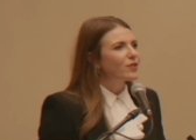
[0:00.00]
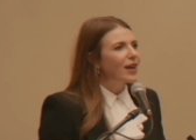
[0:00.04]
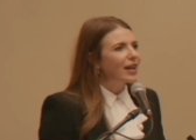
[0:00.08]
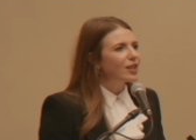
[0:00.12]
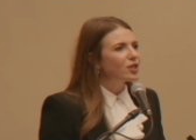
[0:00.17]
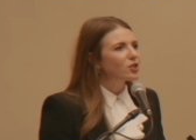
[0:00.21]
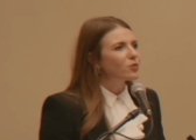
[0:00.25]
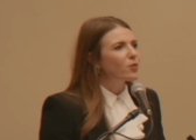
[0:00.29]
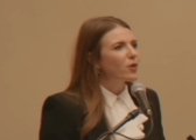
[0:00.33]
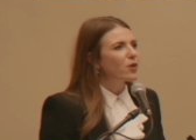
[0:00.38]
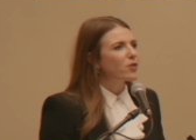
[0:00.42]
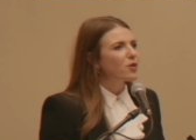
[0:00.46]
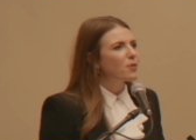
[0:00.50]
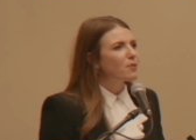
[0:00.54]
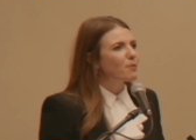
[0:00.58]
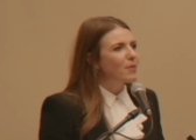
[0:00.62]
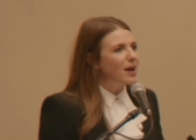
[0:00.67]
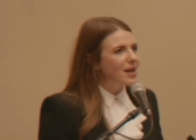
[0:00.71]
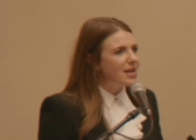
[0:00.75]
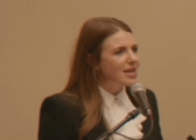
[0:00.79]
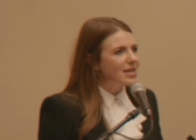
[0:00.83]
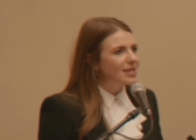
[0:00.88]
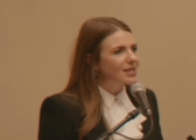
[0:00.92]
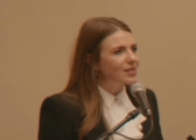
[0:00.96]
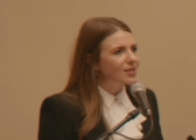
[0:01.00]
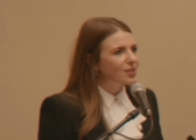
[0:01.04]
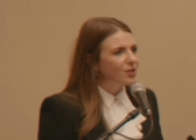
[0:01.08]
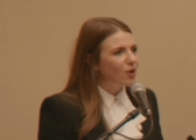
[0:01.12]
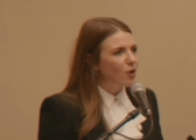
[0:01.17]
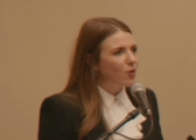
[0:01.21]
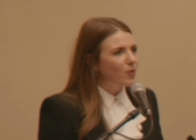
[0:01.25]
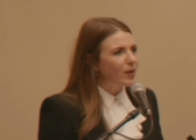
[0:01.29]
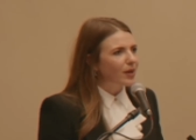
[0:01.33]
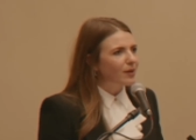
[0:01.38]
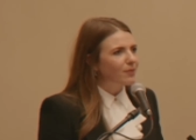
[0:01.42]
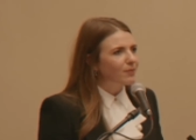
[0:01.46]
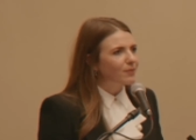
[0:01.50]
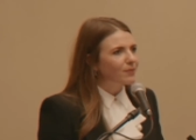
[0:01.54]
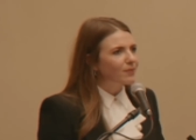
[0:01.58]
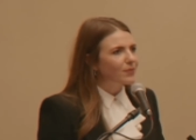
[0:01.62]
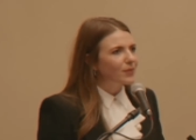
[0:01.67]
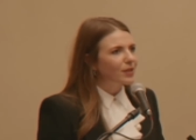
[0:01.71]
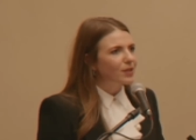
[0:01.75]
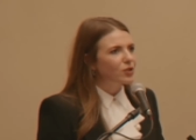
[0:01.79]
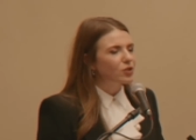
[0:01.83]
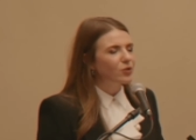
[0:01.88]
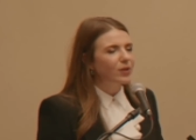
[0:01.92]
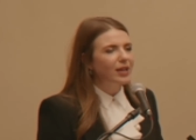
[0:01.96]
So that's where the money is going.
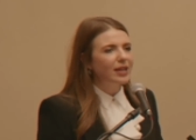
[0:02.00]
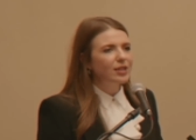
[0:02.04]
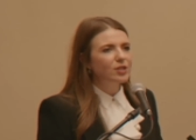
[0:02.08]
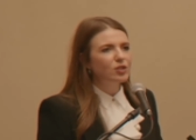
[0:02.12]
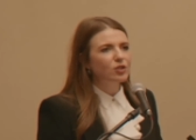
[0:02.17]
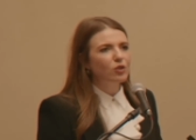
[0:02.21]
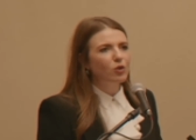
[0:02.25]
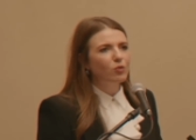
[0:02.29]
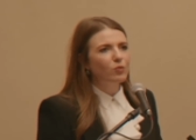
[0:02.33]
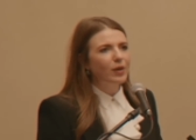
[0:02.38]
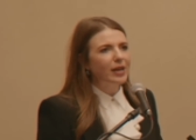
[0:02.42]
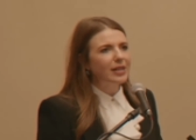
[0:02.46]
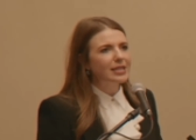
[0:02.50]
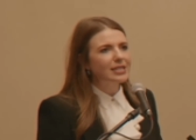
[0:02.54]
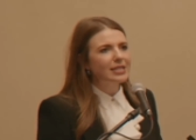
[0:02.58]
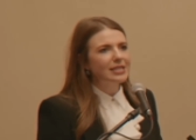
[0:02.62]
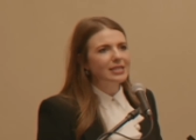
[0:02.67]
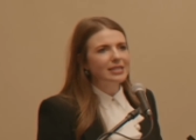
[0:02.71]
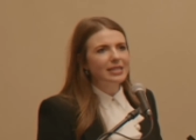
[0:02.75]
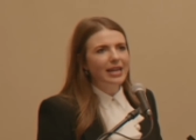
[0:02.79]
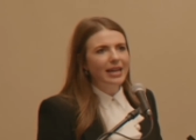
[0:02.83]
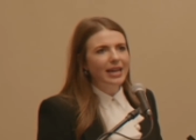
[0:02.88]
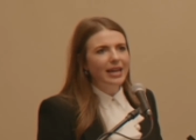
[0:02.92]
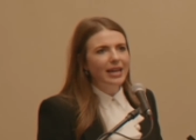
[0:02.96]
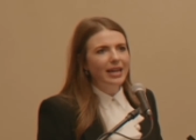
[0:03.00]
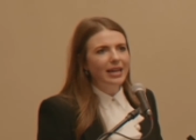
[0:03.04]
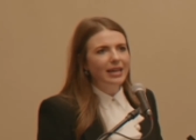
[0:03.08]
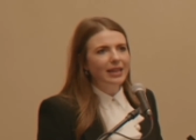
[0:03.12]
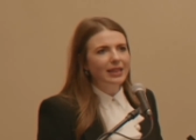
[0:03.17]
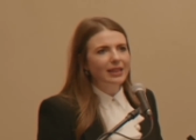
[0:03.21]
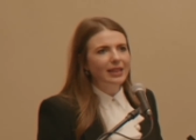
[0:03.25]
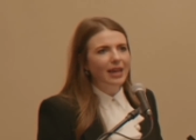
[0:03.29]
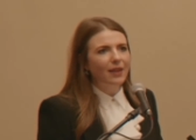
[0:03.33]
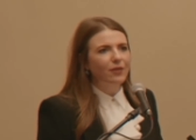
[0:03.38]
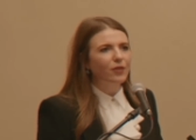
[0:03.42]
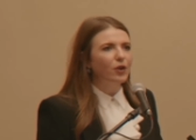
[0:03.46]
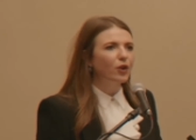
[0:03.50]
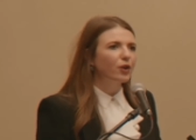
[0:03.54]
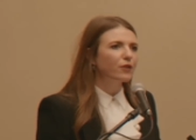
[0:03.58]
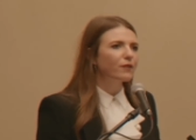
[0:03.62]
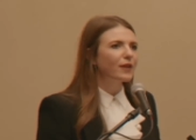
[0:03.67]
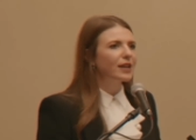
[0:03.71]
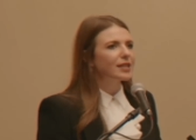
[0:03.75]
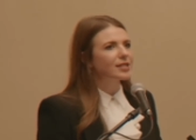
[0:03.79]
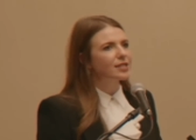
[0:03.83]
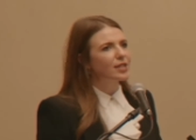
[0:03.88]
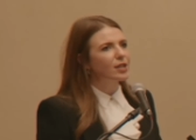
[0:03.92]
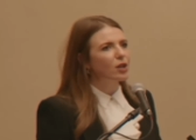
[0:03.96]
So he has no right to say that they're
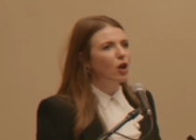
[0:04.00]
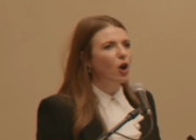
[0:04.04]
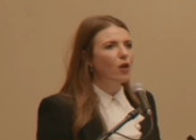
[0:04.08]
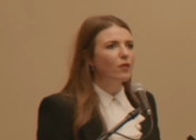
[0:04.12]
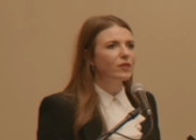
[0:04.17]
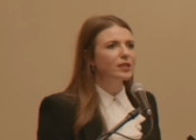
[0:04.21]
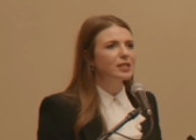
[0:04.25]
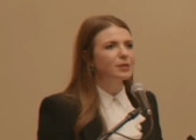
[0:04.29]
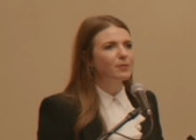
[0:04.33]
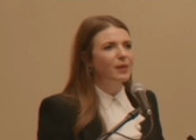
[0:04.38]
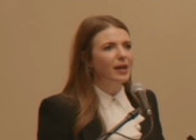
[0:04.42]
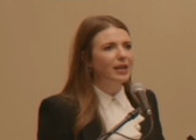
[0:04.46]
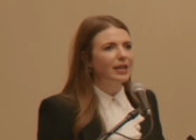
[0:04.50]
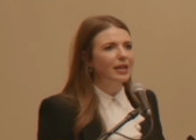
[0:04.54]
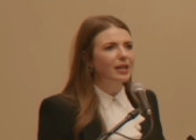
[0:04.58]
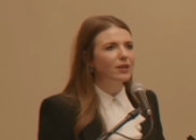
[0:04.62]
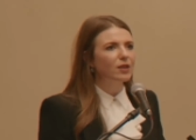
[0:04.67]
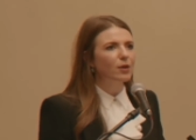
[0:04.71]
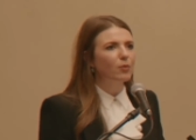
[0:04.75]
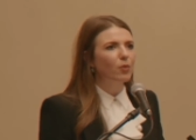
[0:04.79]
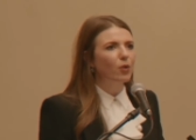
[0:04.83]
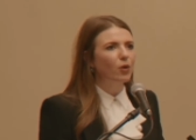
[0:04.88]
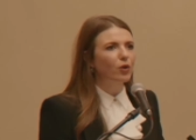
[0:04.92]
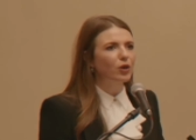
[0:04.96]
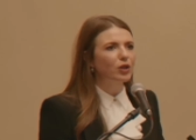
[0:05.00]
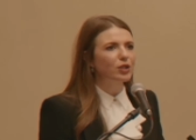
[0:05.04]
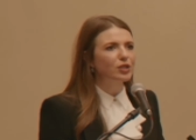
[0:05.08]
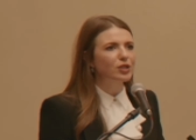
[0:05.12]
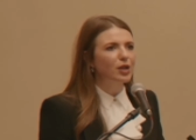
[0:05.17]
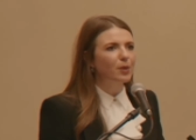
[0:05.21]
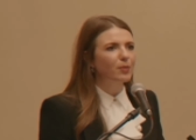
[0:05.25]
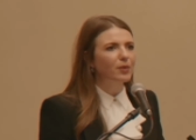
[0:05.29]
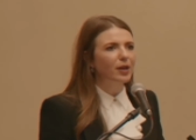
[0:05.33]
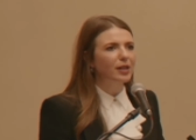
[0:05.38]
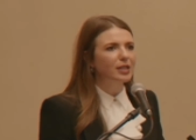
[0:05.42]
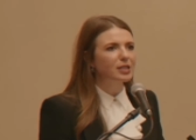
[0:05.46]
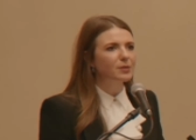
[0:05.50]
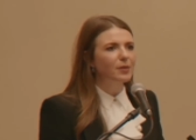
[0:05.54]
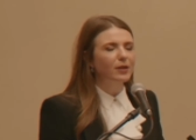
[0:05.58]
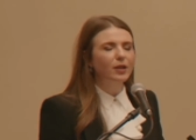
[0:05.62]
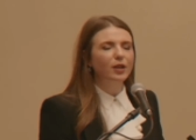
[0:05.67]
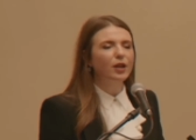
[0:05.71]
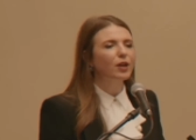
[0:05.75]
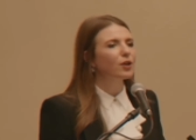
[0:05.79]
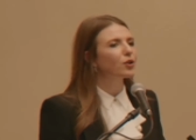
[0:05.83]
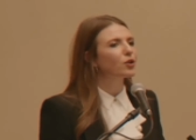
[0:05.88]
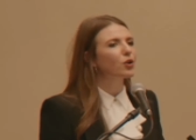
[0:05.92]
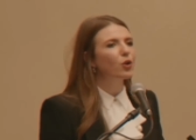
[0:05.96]
investing all this money in the border to stop gun
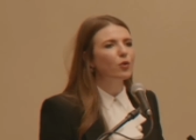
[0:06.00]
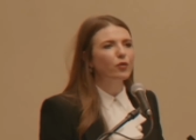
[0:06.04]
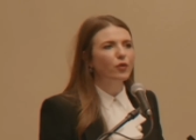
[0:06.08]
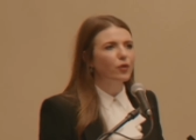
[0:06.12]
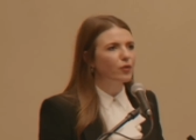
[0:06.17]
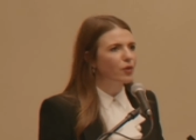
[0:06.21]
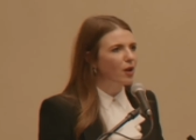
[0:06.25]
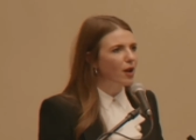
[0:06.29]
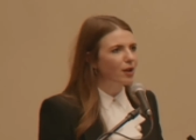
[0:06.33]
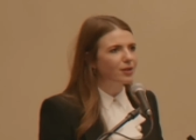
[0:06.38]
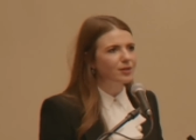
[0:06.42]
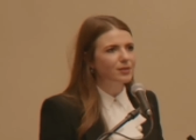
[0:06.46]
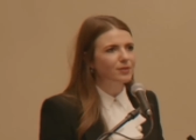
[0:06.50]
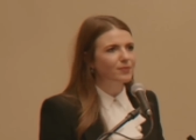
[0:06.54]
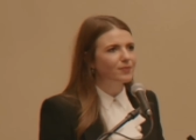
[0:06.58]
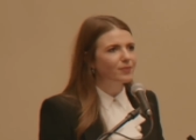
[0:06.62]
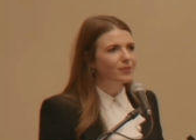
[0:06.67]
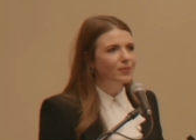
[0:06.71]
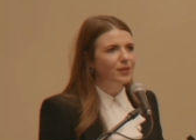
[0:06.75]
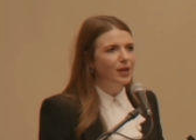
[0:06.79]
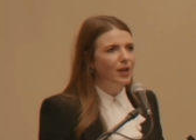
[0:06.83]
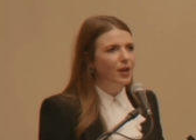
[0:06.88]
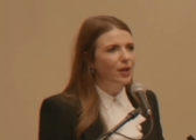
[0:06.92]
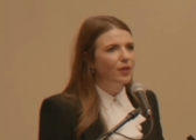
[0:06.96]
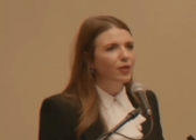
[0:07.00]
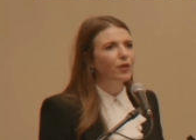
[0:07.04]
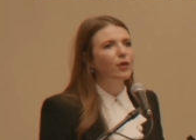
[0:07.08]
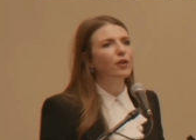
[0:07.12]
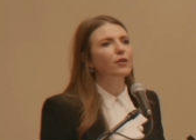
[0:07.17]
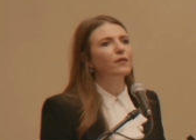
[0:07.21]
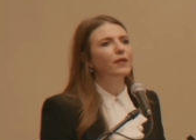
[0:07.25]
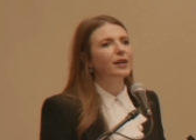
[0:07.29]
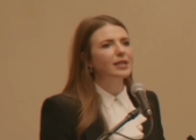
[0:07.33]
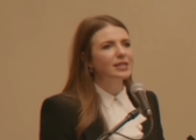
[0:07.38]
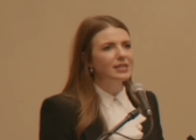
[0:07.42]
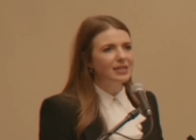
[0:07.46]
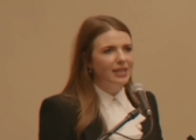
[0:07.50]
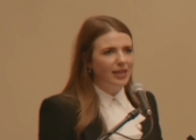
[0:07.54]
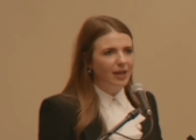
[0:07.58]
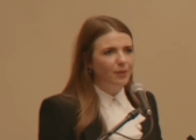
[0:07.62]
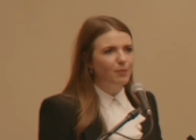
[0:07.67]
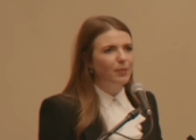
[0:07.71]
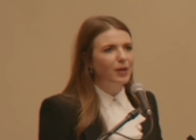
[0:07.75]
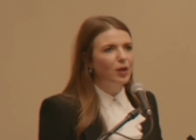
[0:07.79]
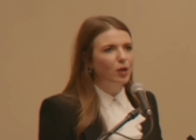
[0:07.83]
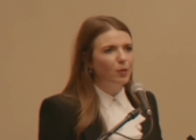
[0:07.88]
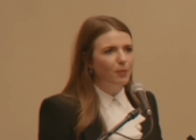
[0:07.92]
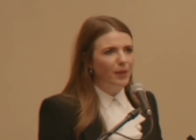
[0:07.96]
smuggling. No, they're not. They're investing
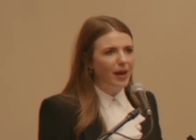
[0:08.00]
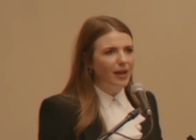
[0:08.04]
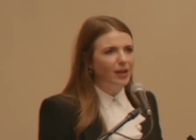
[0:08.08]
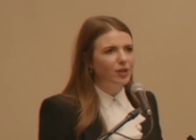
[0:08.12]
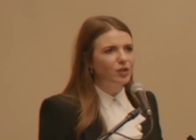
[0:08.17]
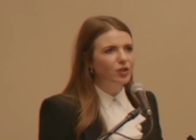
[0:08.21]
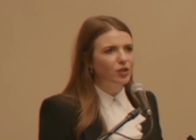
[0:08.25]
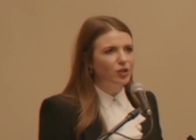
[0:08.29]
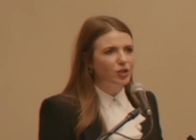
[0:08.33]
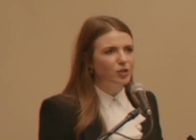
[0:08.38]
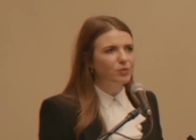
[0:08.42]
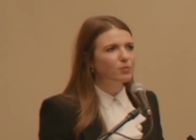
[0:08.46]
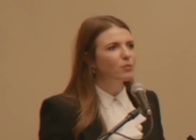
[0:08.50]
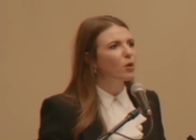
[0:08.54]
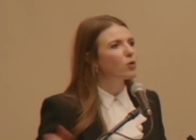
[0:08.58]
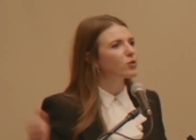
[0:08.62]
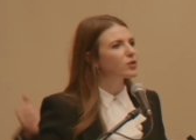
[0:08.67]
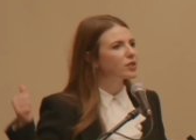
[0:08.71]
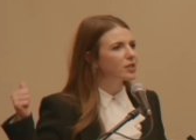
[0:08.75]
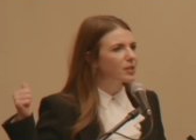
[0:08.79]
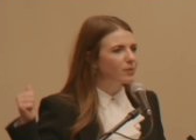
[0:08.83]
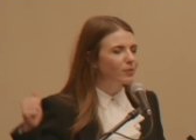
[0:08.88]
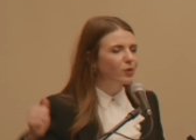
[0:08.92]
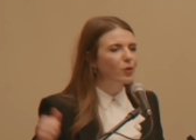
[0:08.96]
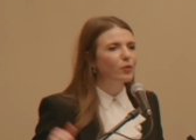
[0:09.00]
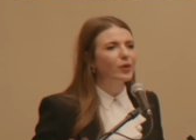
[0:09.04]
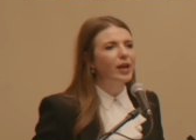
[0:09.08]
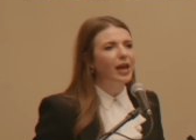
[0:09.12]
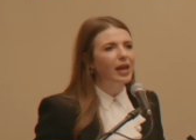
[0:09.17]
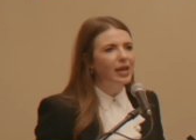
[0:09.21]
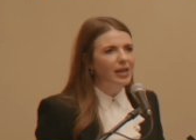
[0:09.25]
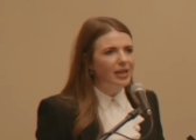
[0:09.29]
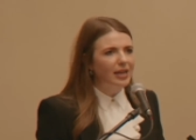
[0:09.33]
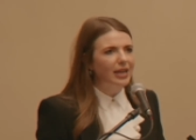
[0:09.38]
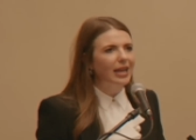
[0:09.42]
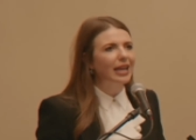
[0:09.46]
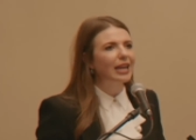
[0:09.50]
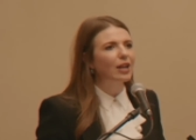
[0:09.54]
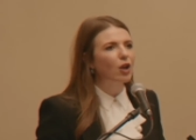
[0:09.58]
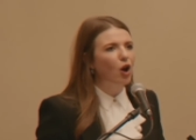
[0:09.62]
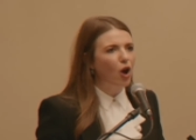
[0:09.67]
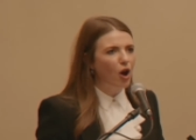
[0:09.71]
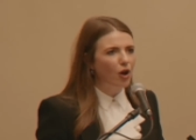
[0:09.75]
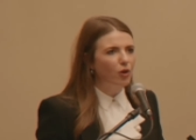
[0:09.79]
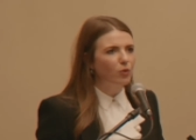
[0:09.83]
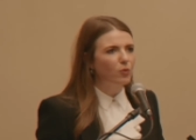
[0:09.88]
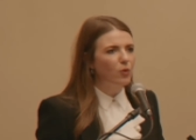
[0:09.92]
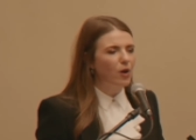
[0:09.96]
in middle managers, most of them located in
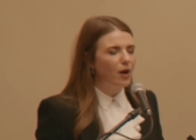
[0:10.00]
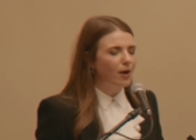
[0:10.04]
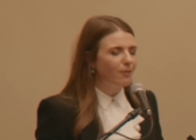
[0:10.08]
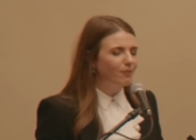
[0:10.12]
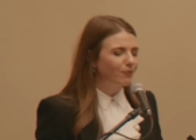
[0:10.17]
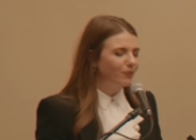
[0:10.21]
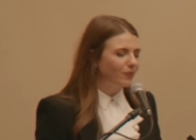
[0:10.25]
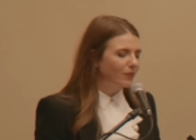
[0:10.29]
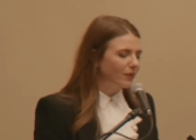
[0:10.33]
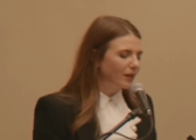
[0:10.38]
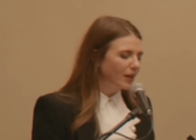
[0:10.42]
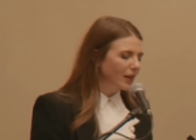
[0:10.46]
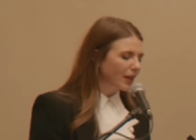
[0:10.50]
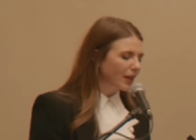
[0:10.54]
Ottawa.